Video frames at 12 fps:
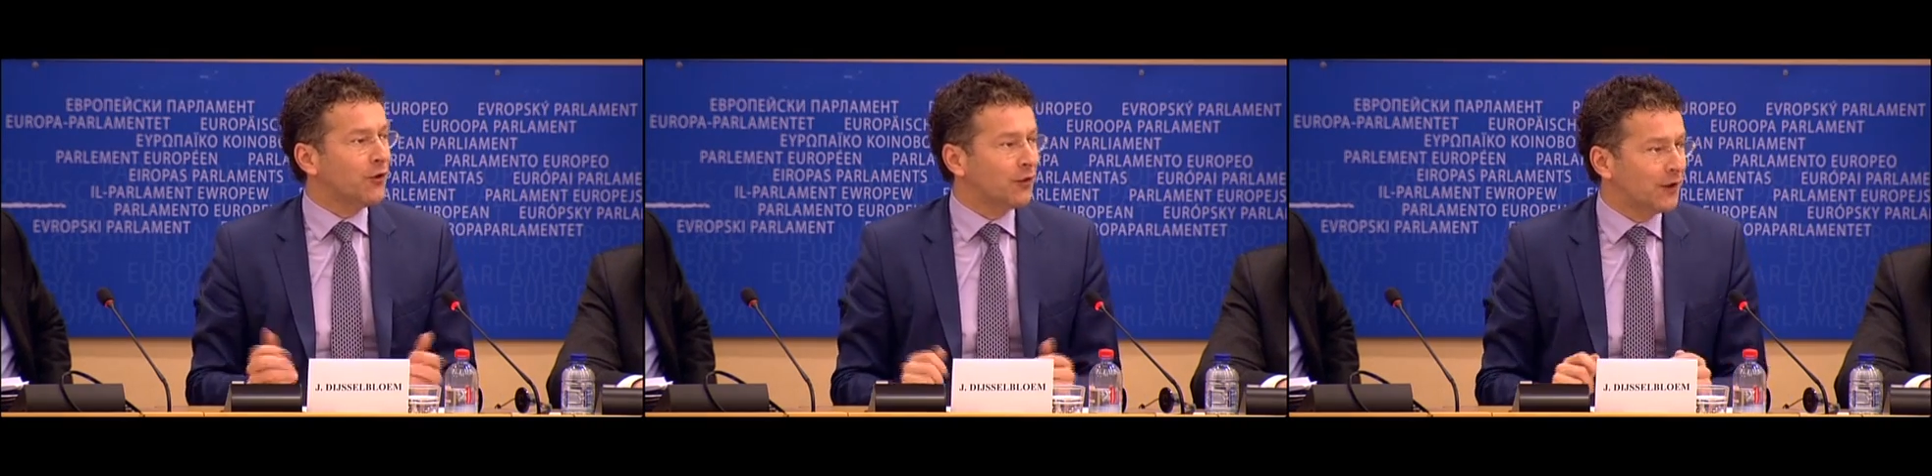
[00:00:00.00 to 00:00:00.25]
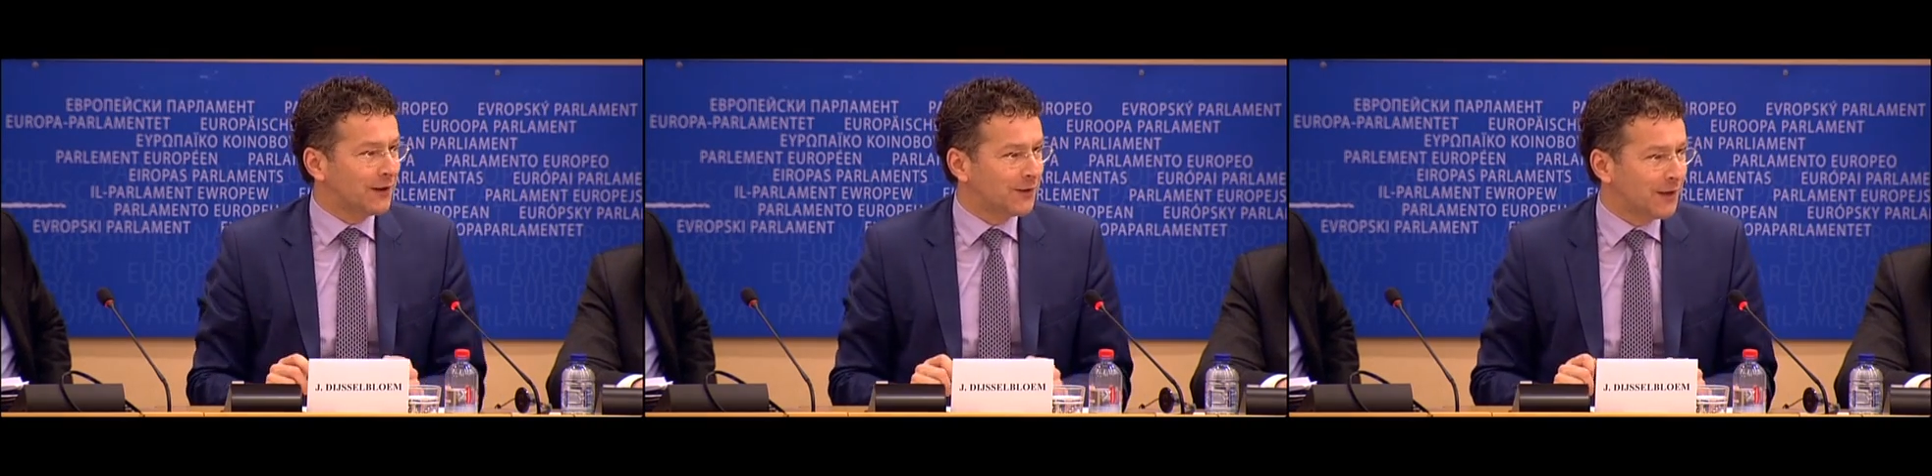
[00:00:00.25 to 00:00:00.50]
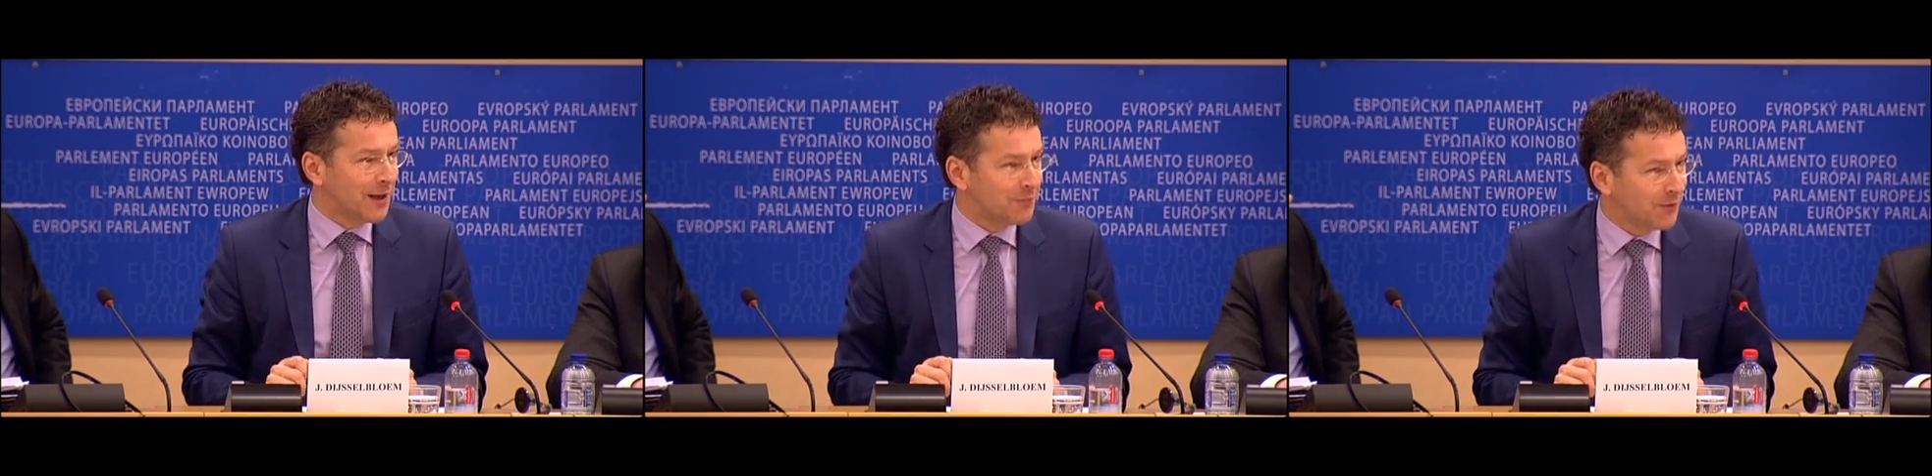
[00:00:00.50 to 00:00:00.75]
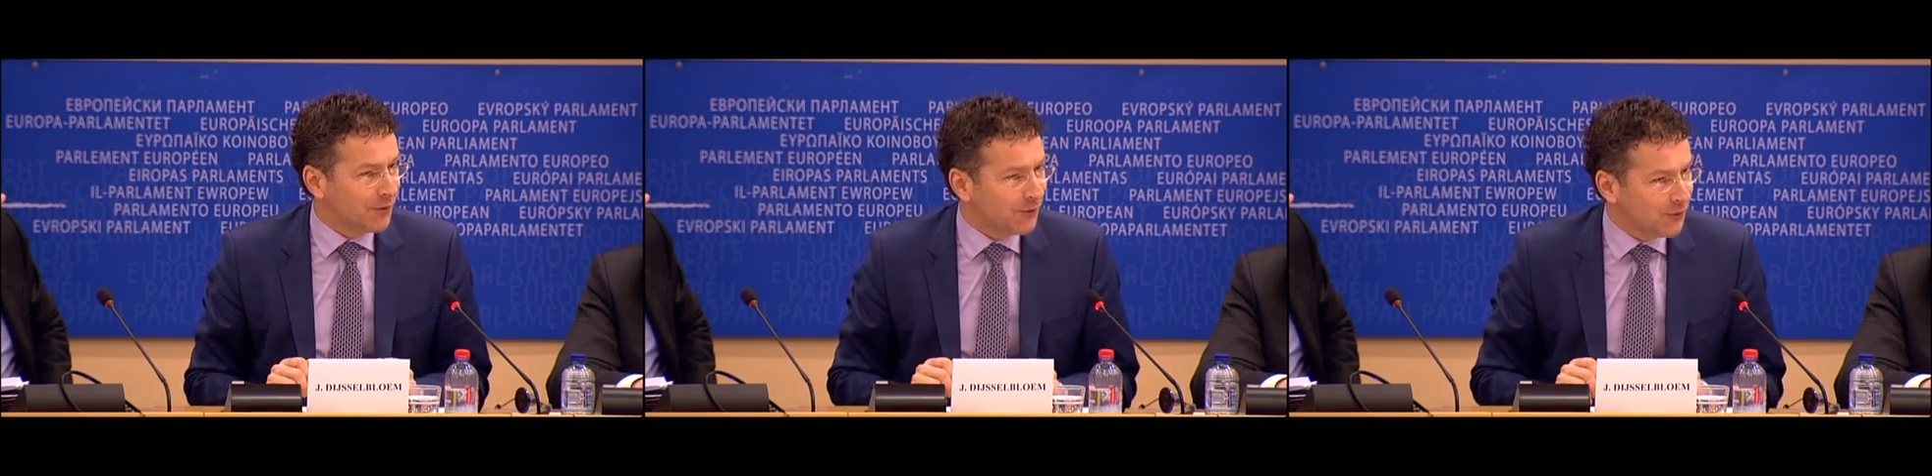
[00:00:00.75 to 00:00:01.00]
to that
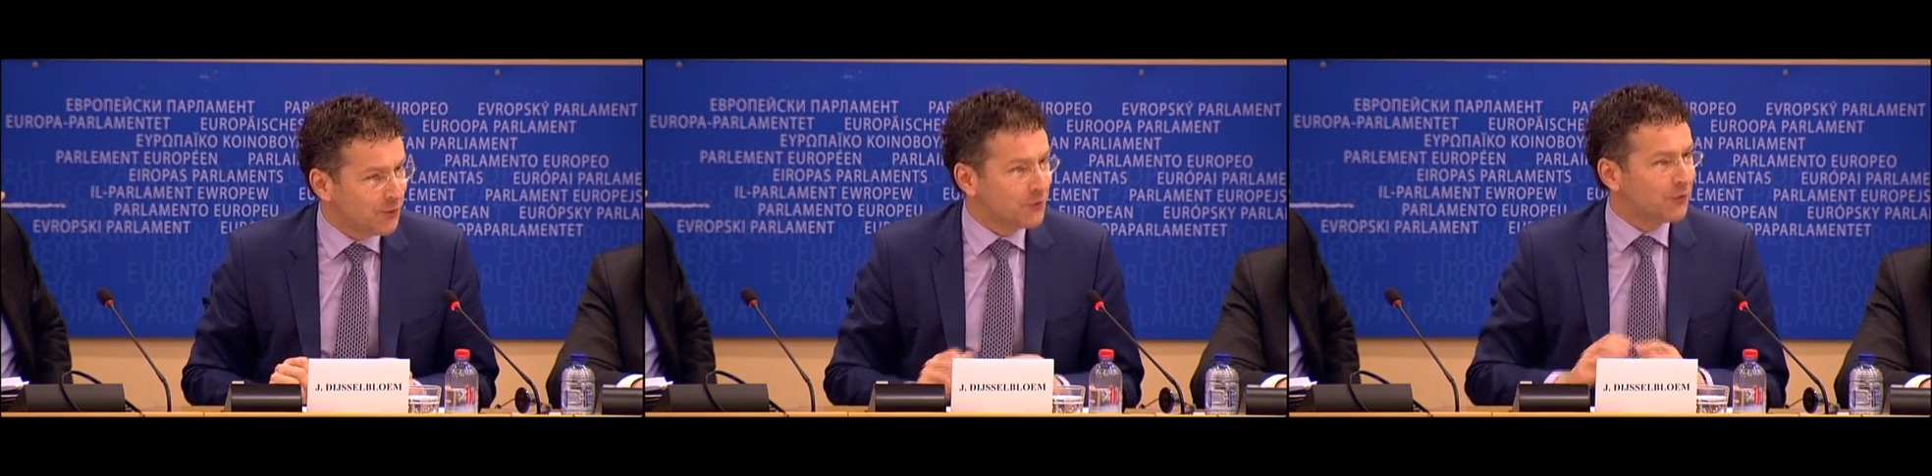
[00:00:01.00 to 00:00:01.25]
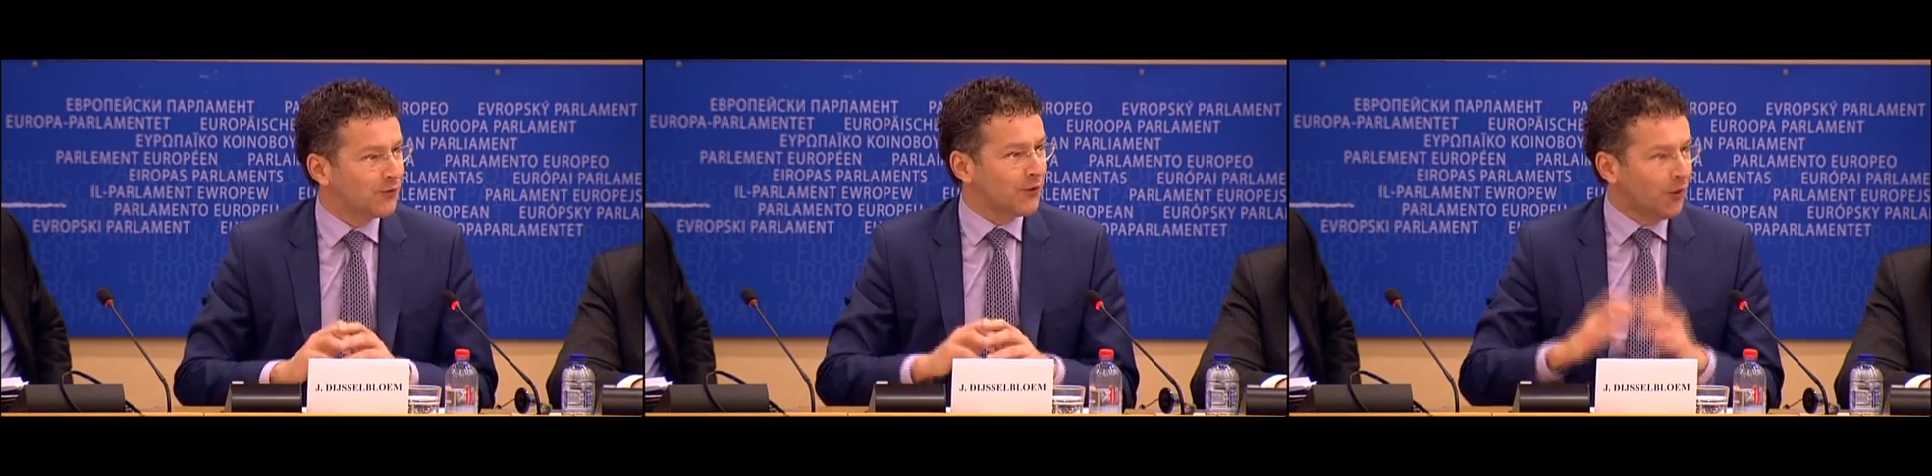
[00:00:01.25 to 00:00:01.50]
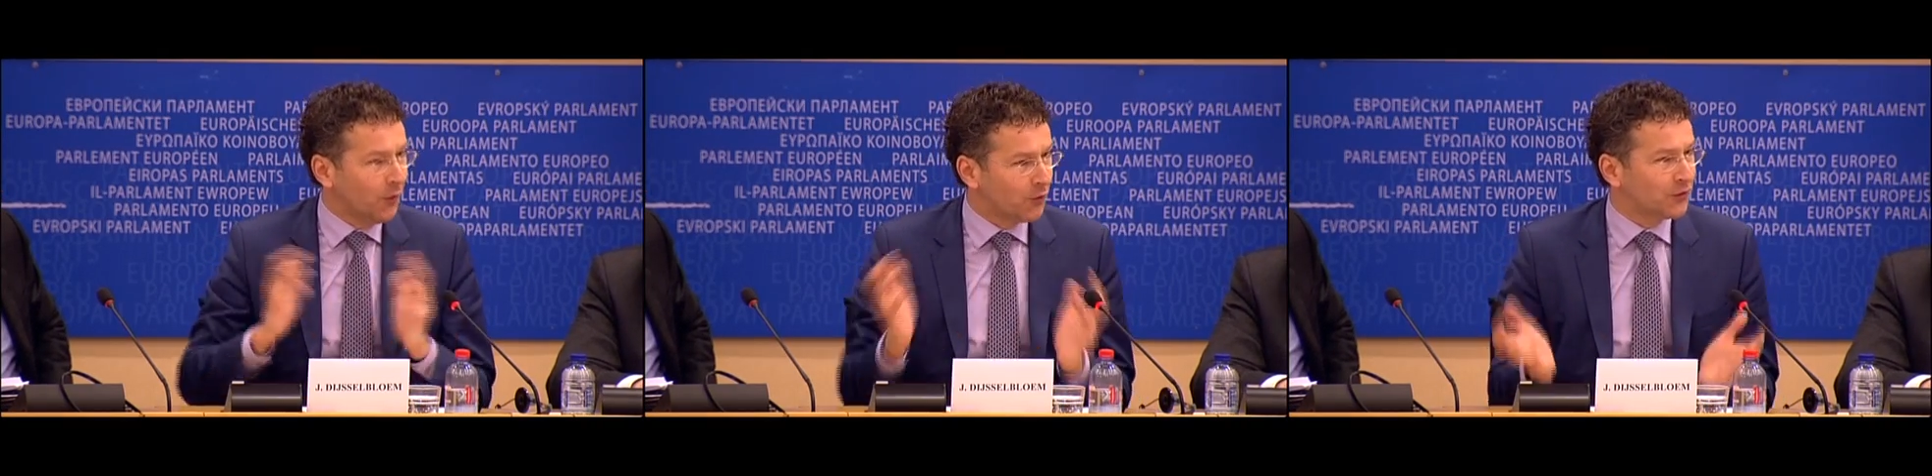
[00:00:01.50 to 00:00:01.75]
statement, use the whole